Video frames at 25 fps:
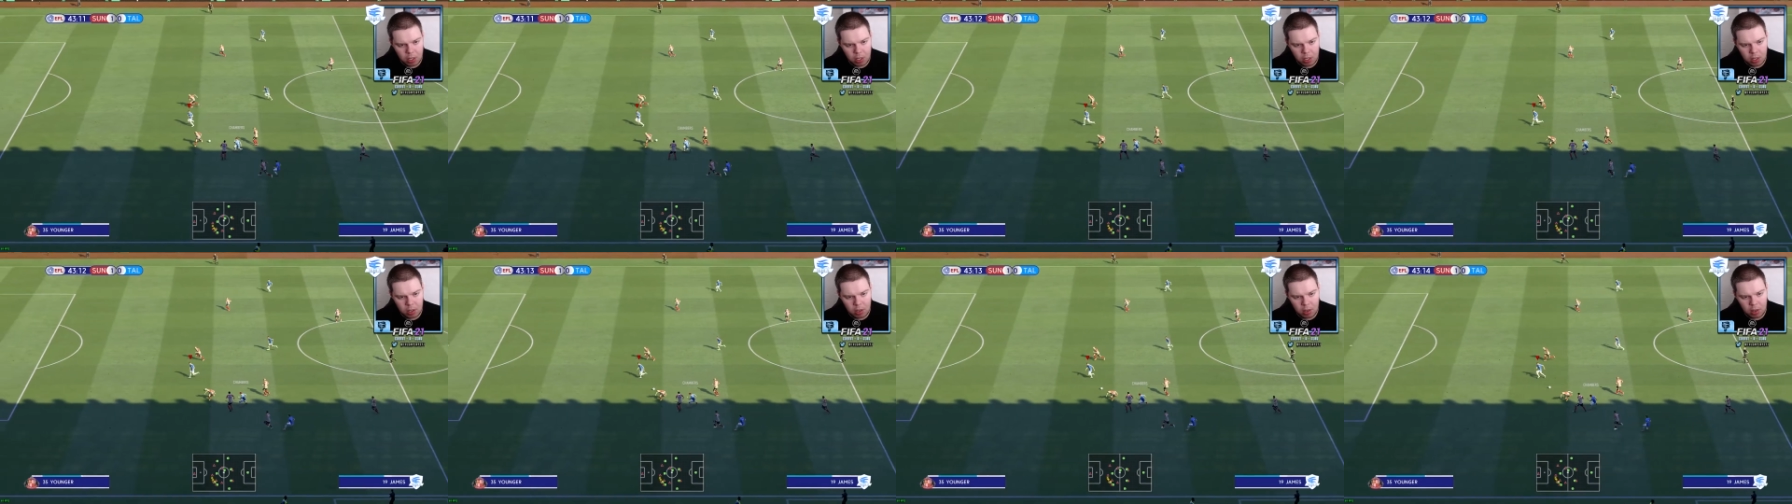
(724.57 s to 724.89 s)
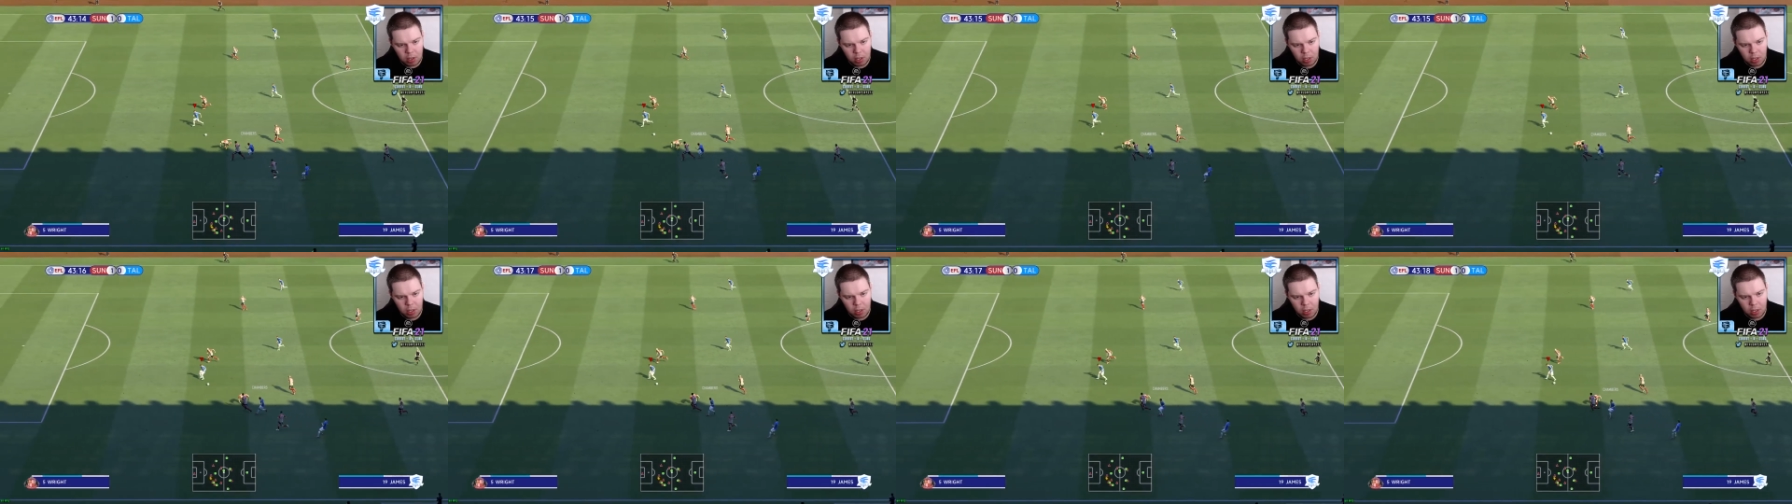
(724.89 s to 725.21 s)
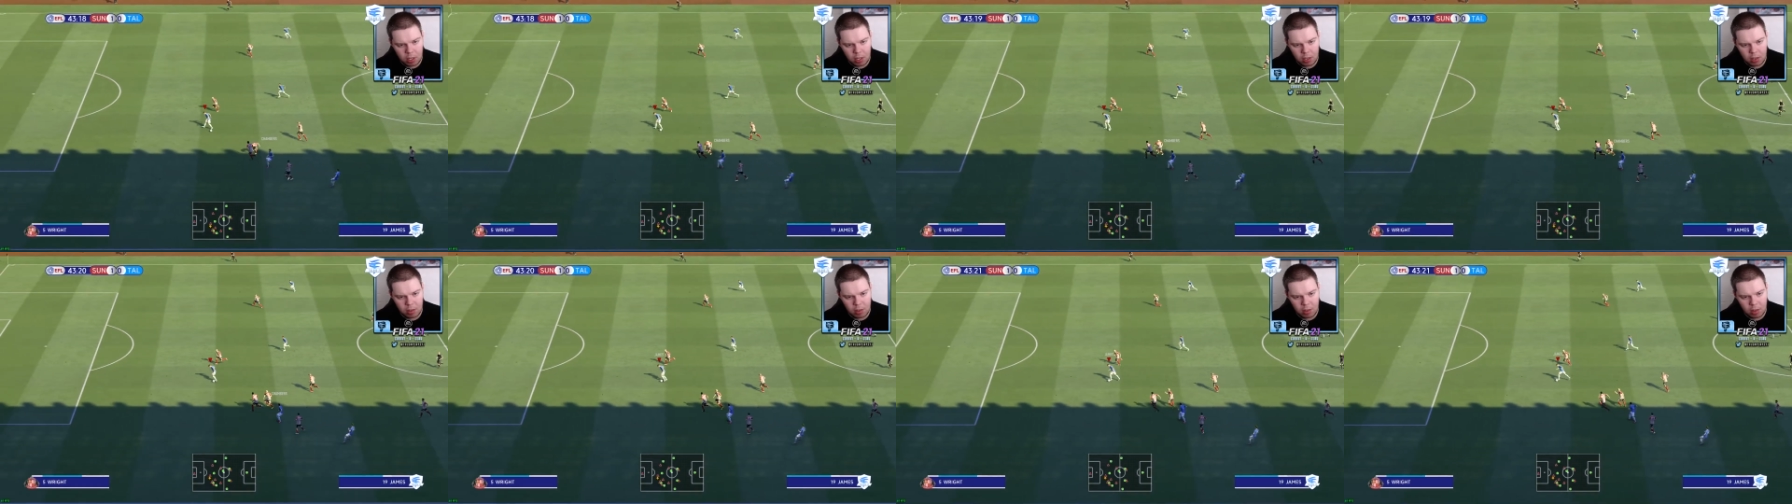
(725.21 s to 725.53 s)
is,
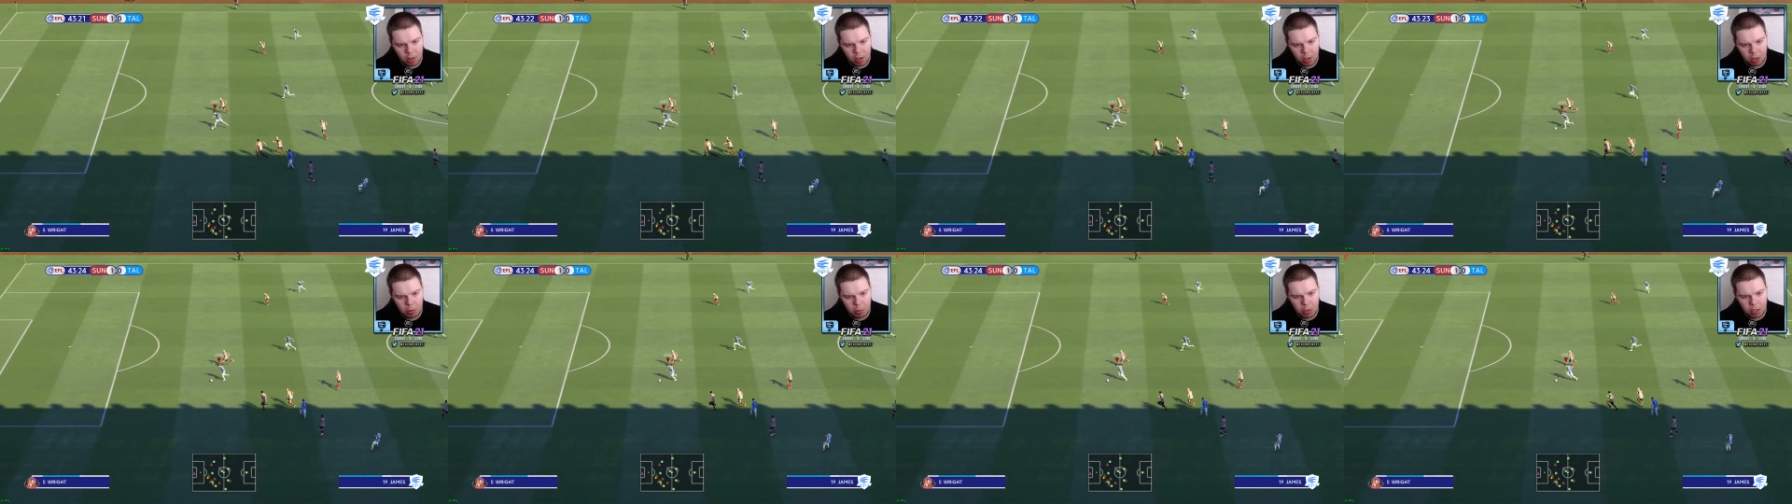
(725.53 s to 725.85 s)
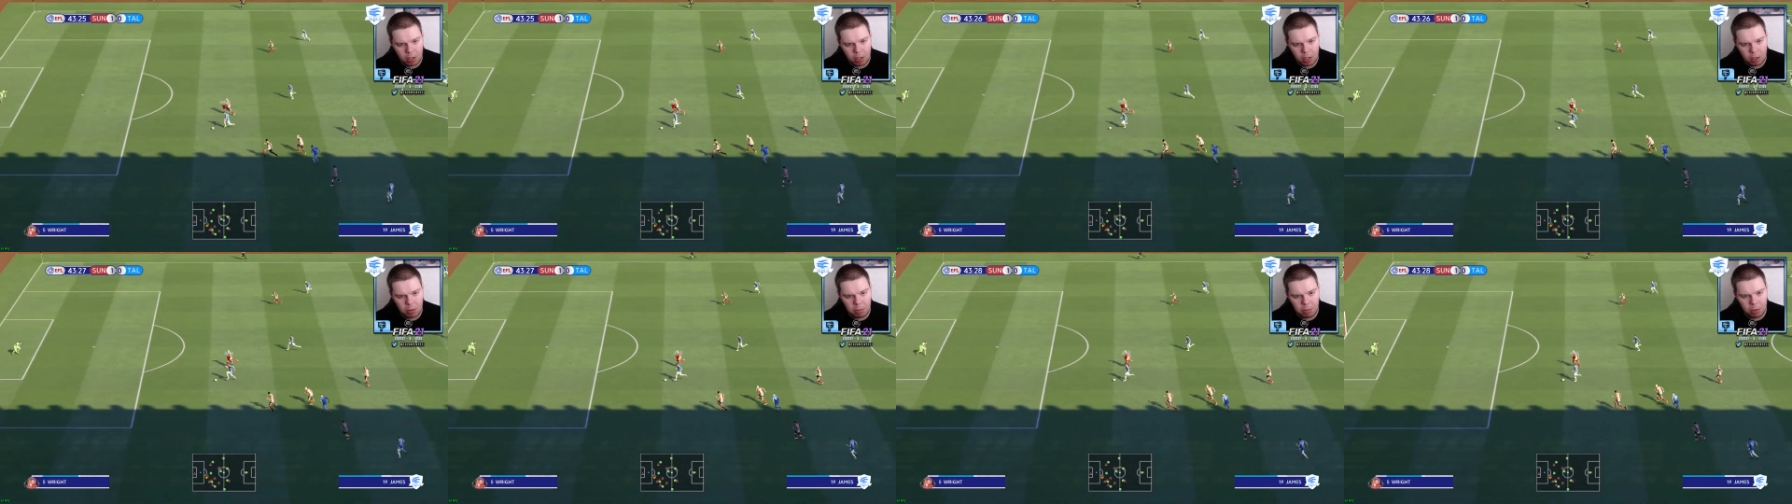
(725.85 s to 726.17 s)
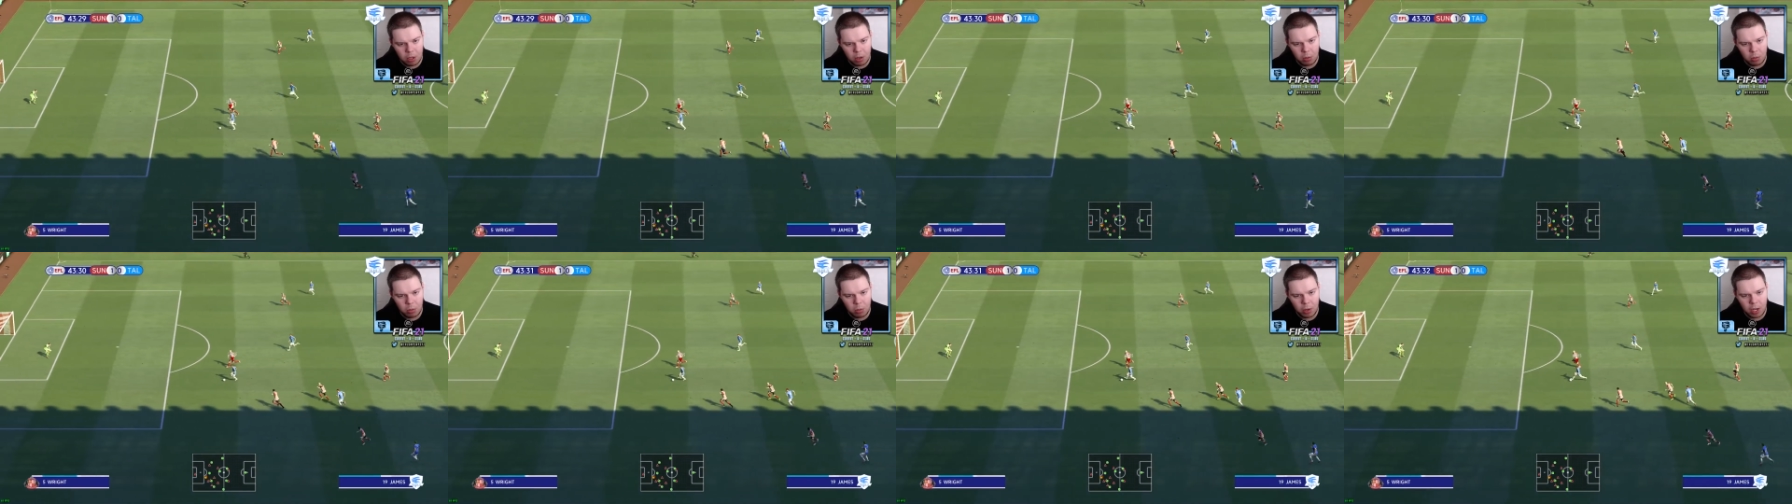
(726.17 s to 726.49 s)
ladies and gentlemen.
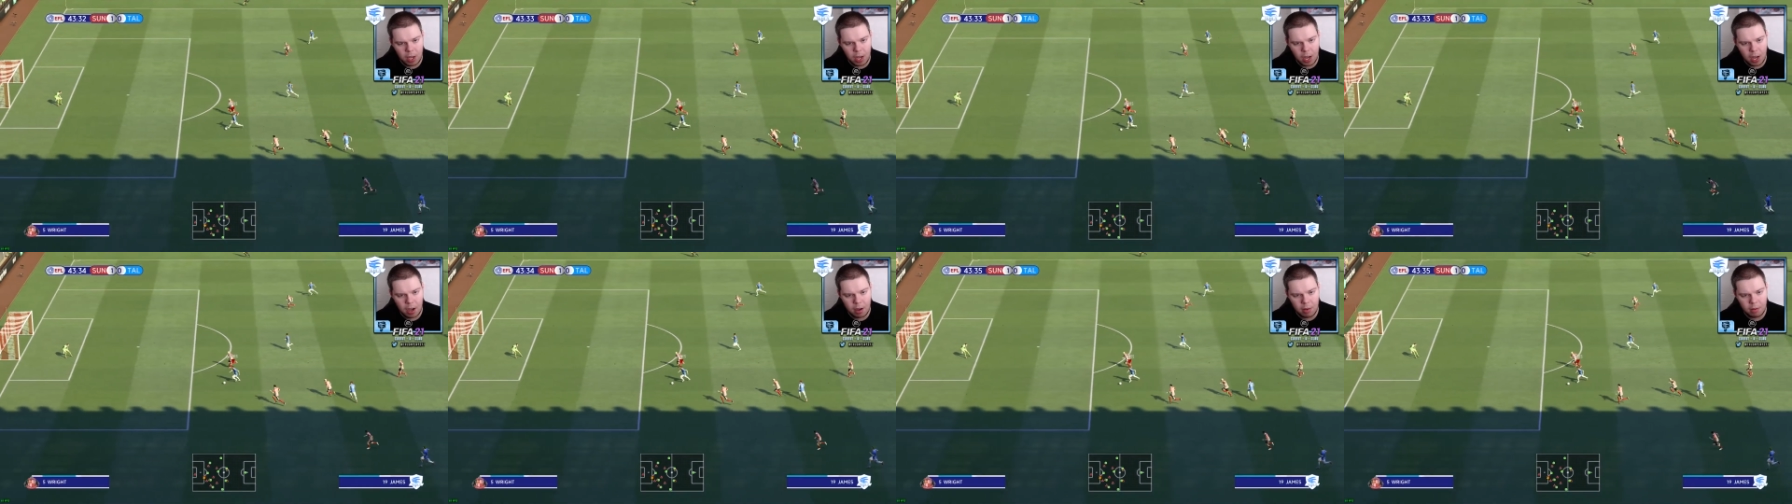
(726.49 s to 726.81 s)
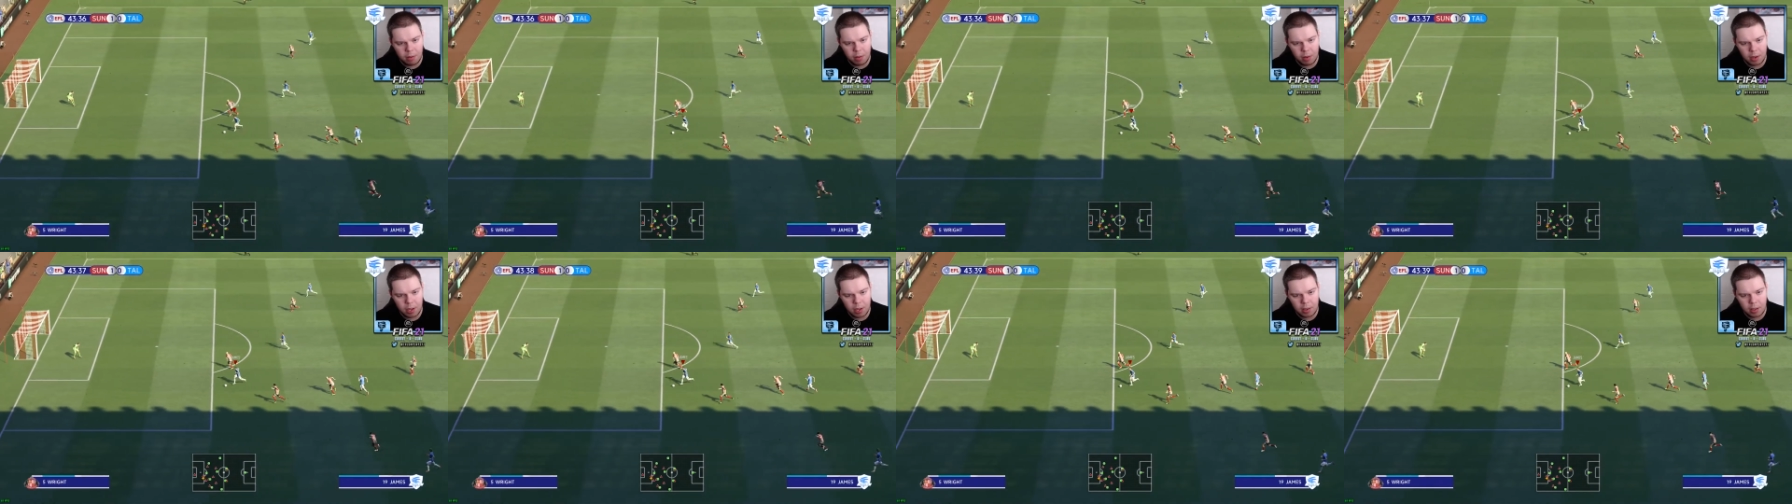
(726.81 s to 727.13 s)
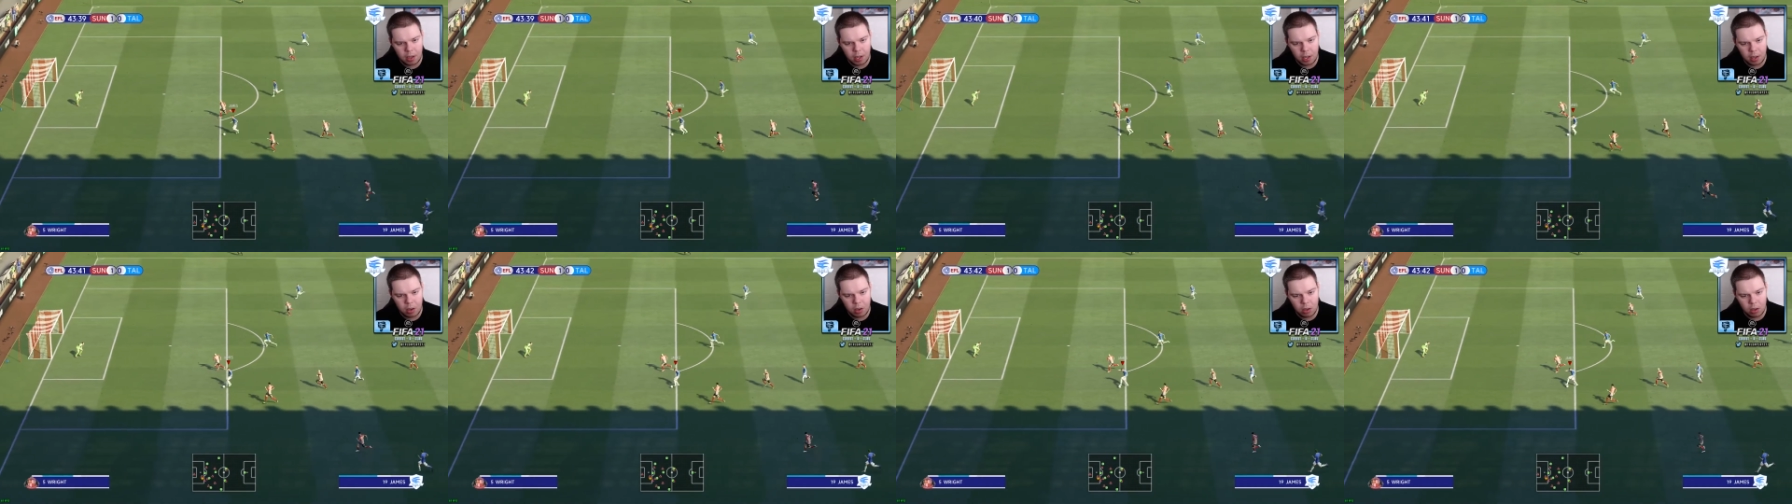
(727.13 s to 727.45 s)
But we have an
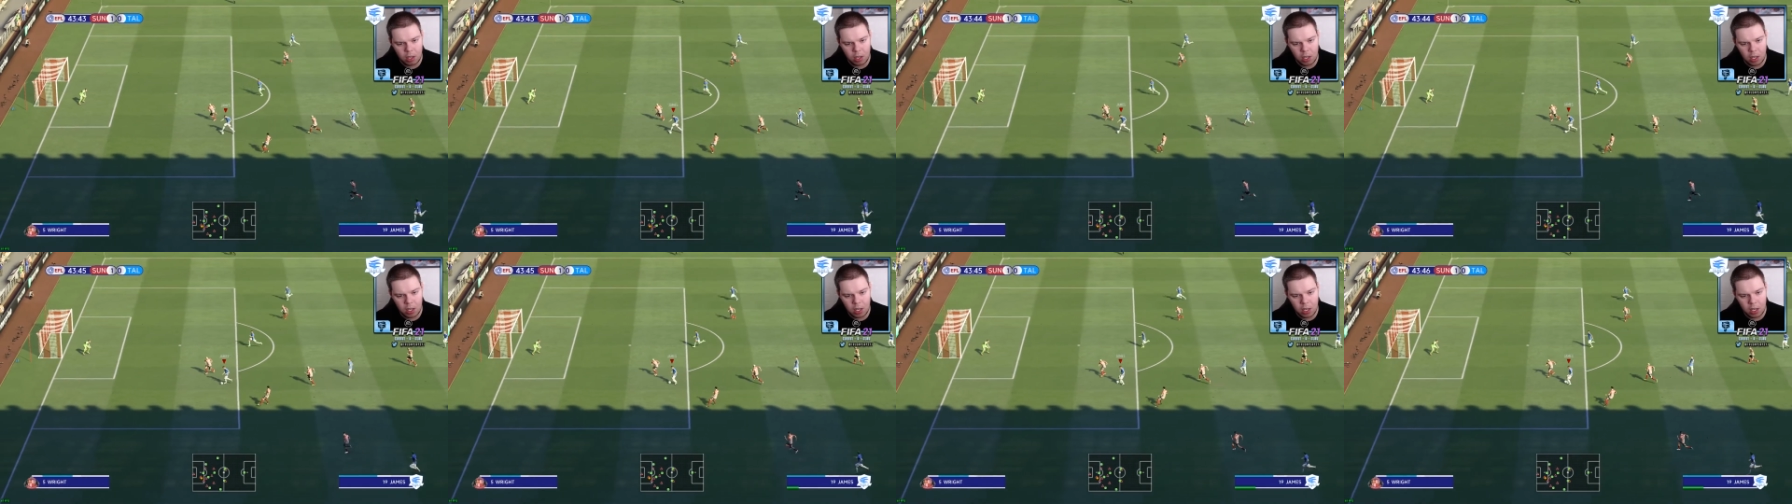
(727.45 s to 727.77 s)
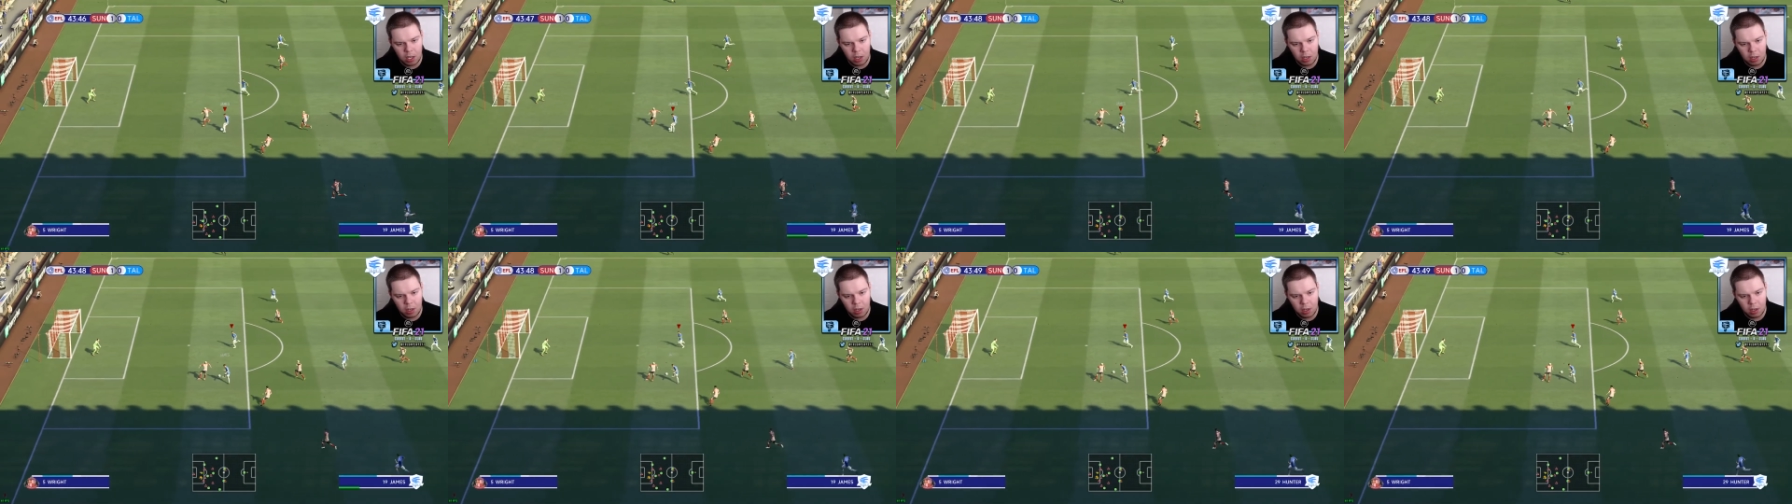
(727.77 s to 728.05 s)
attack on here.